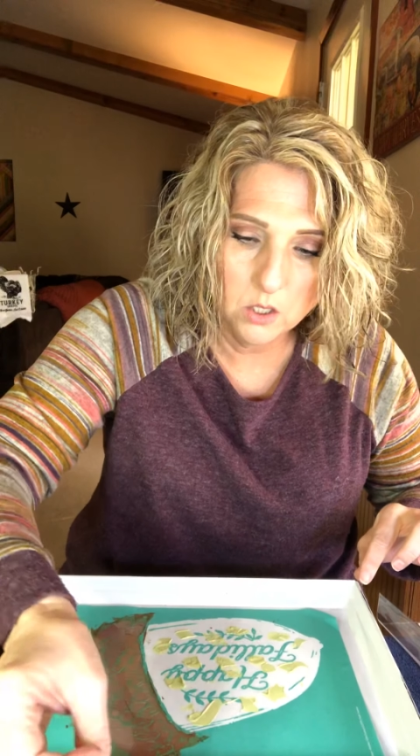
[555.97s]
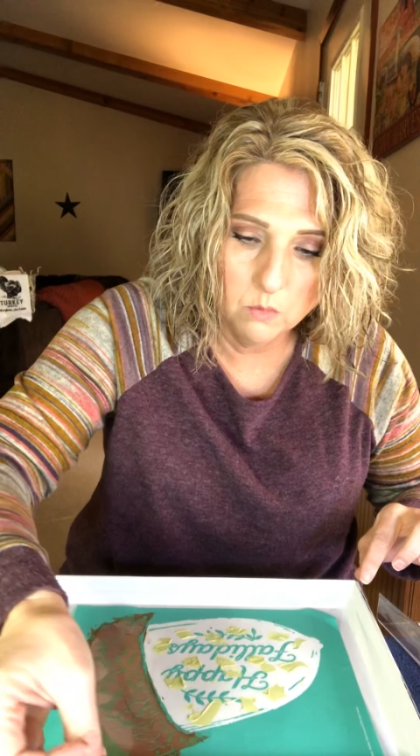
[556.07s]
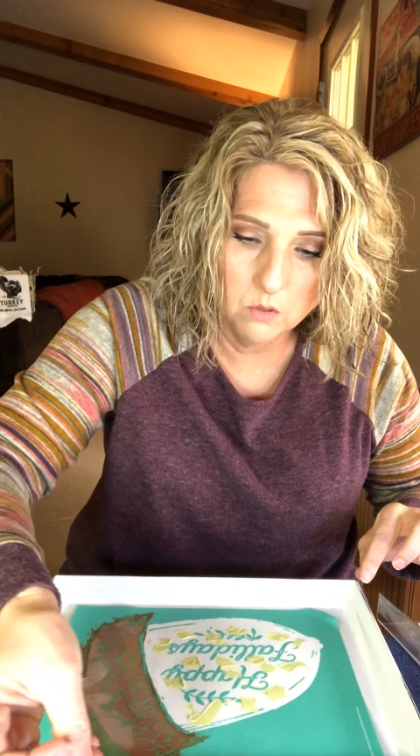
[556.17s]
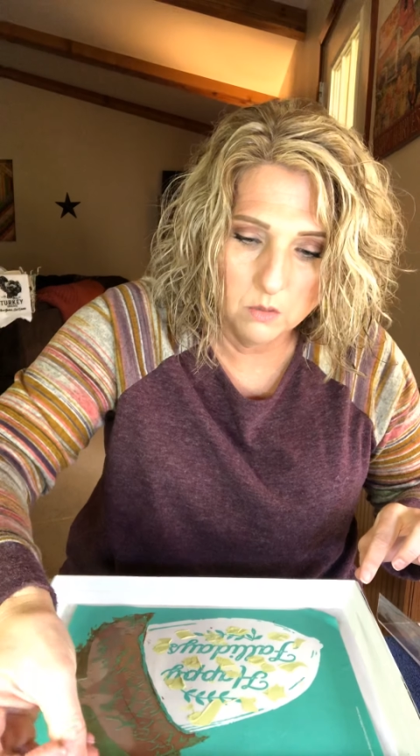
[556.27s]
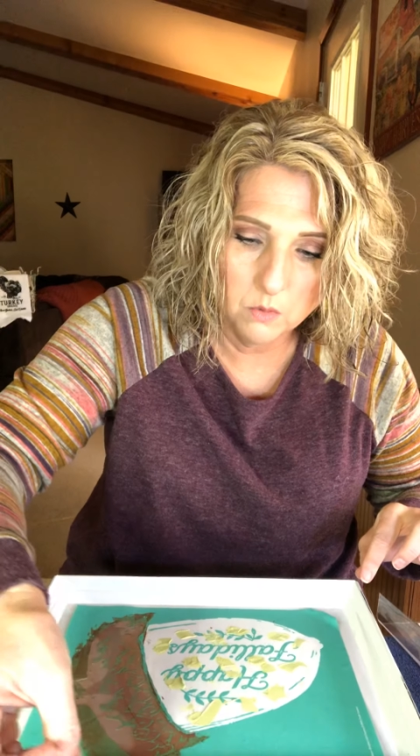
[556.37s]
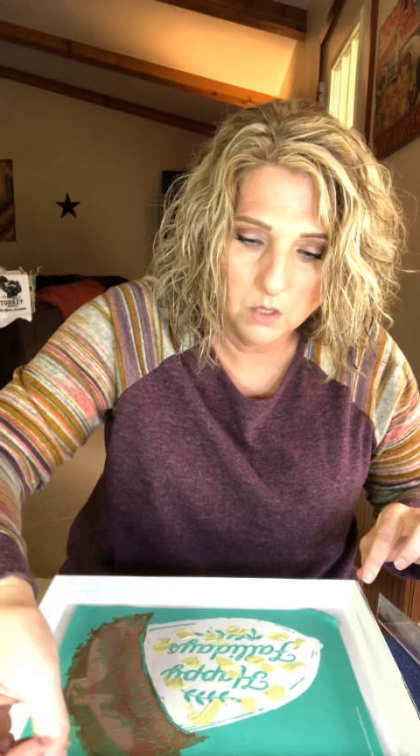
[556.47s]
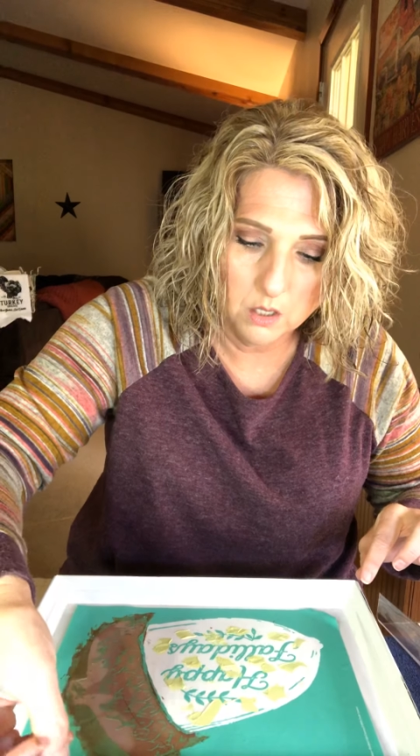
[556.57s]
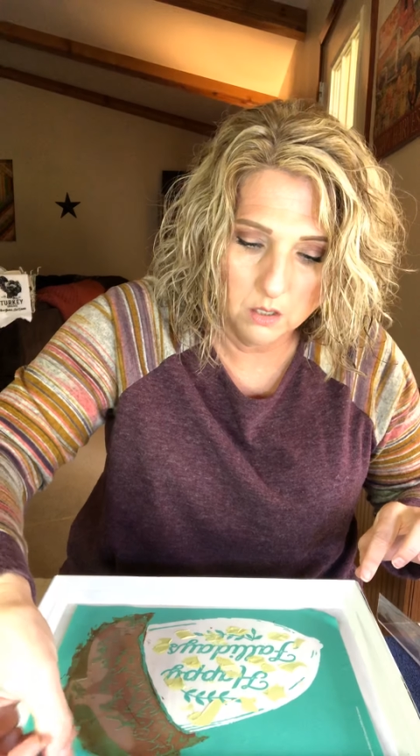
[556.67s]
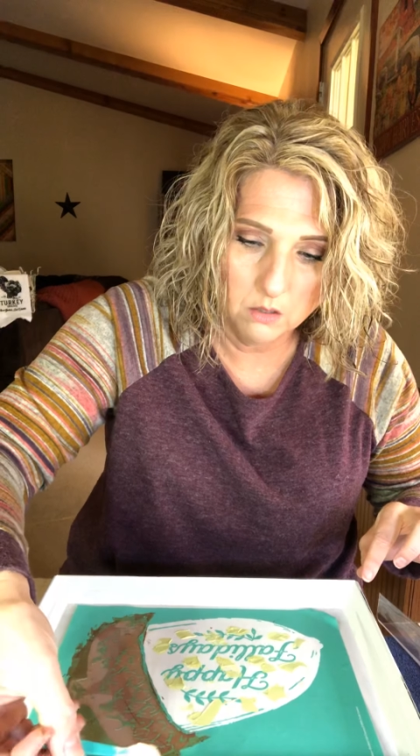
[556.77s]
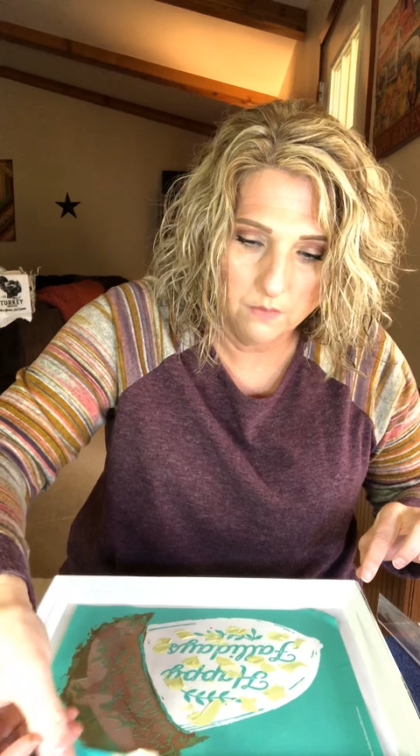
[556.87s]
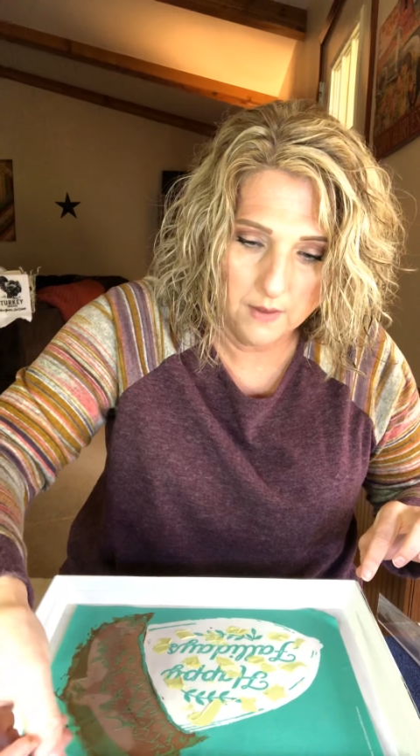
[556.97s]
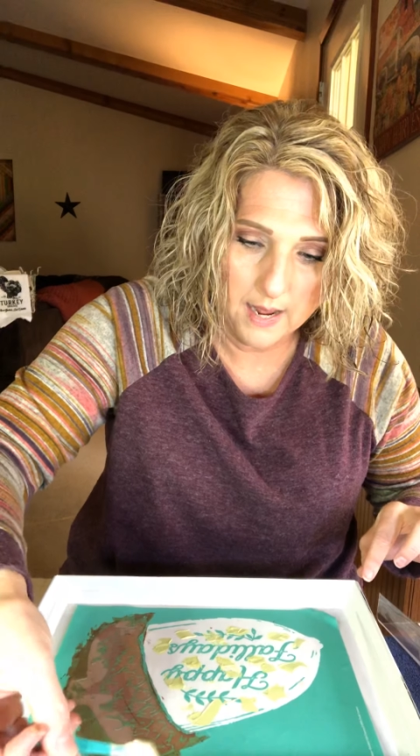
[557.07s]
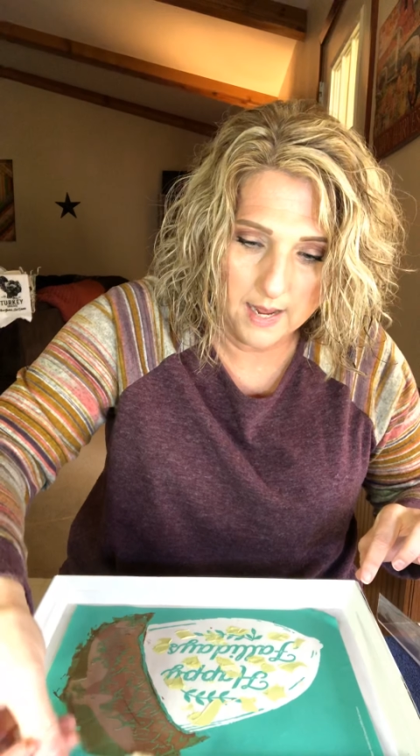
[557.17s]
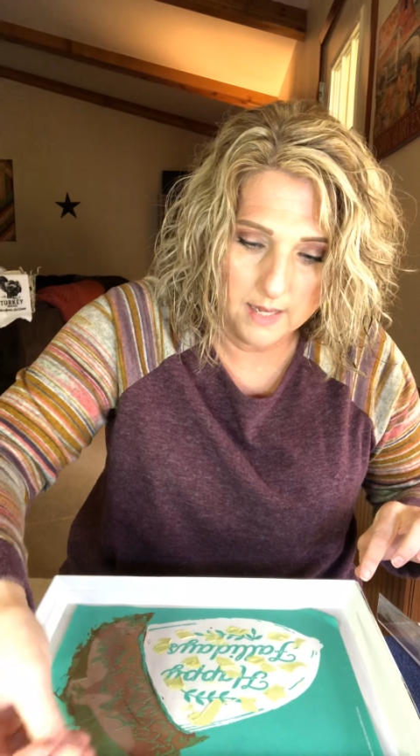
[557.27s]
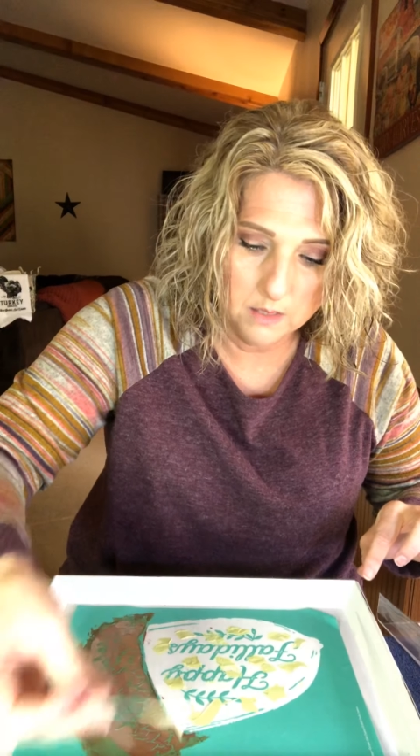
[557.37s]
you want to work a little
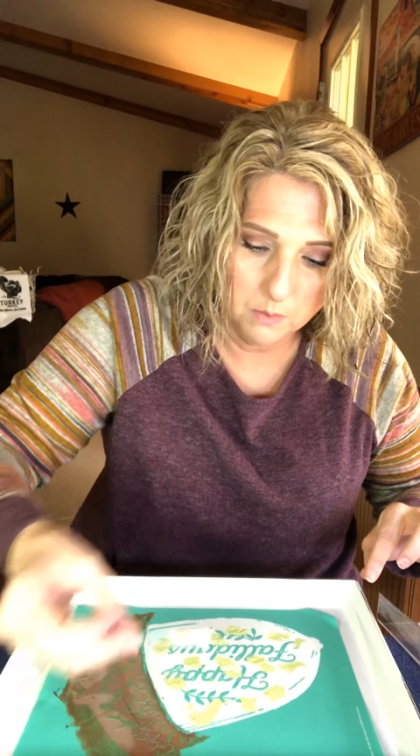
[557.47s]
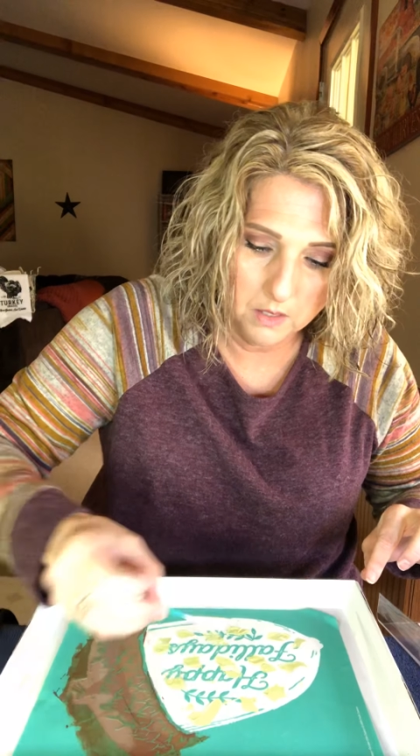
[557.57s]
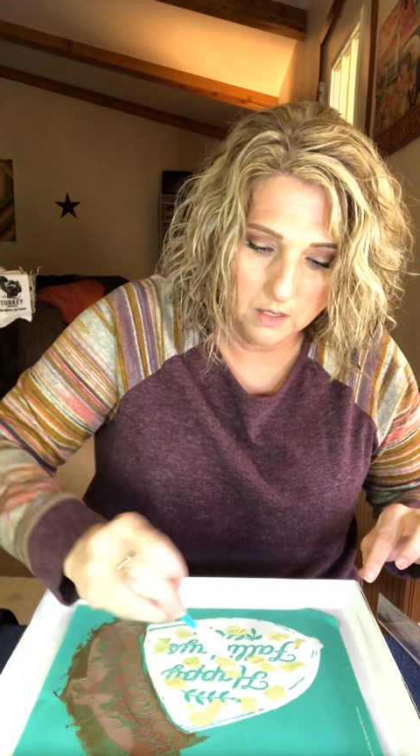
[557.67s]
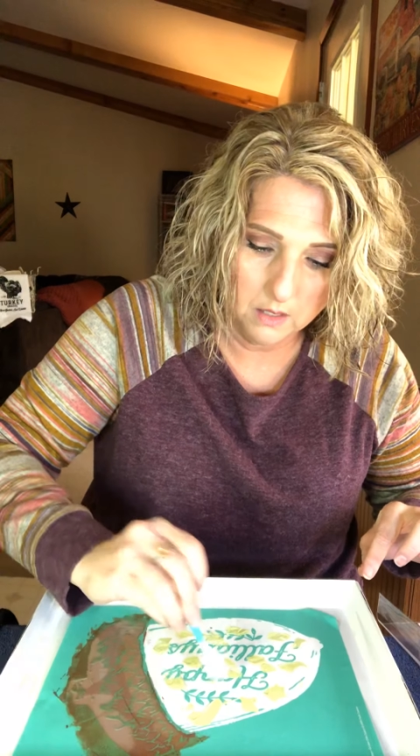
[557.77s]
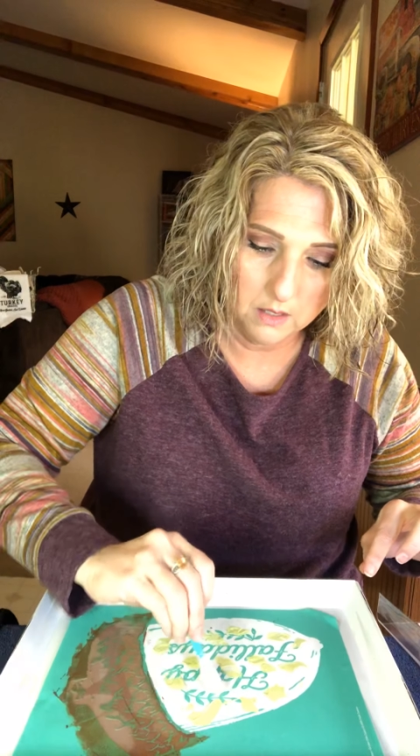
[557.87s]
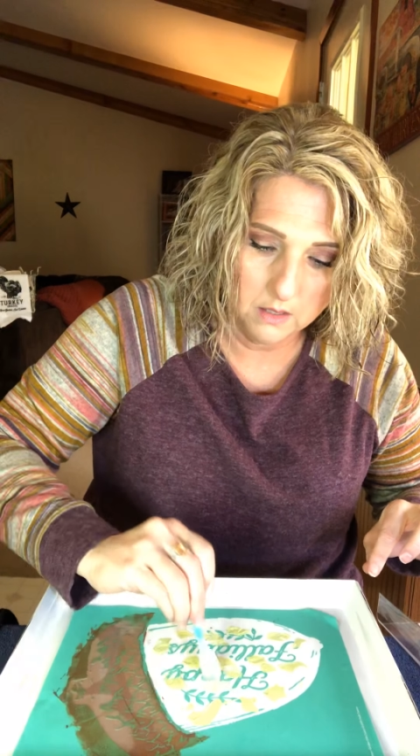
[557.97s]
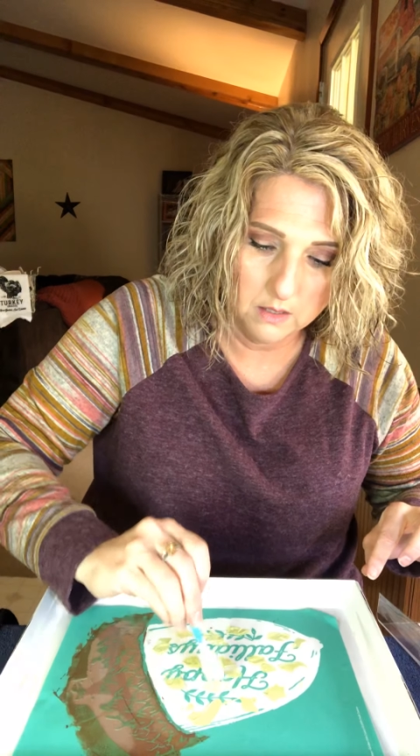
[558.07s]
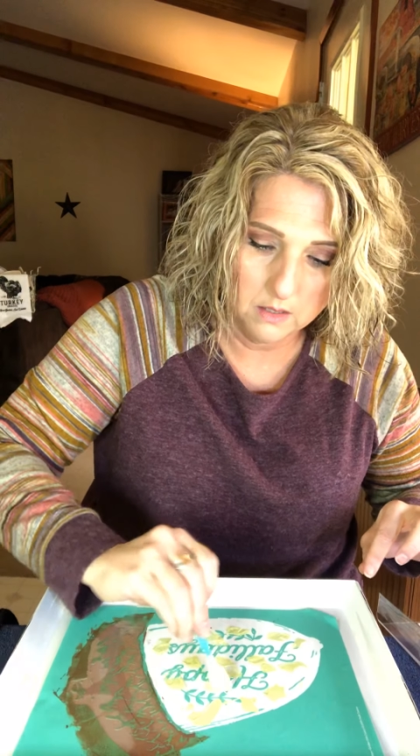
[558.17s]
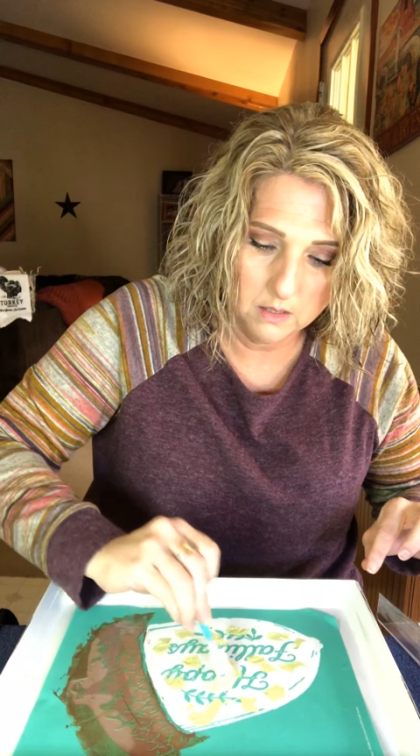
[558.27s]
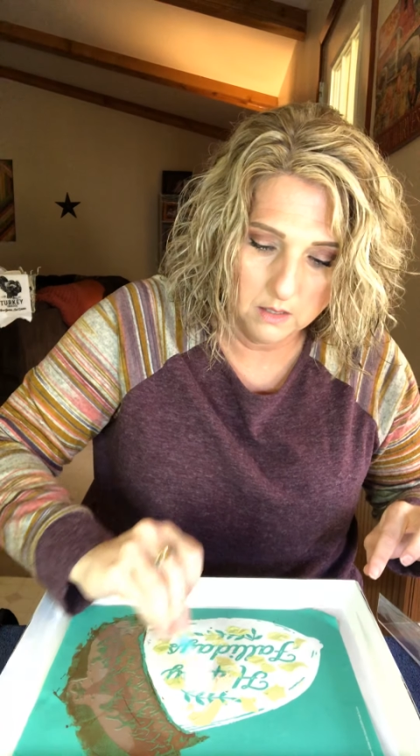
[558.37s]
fast because,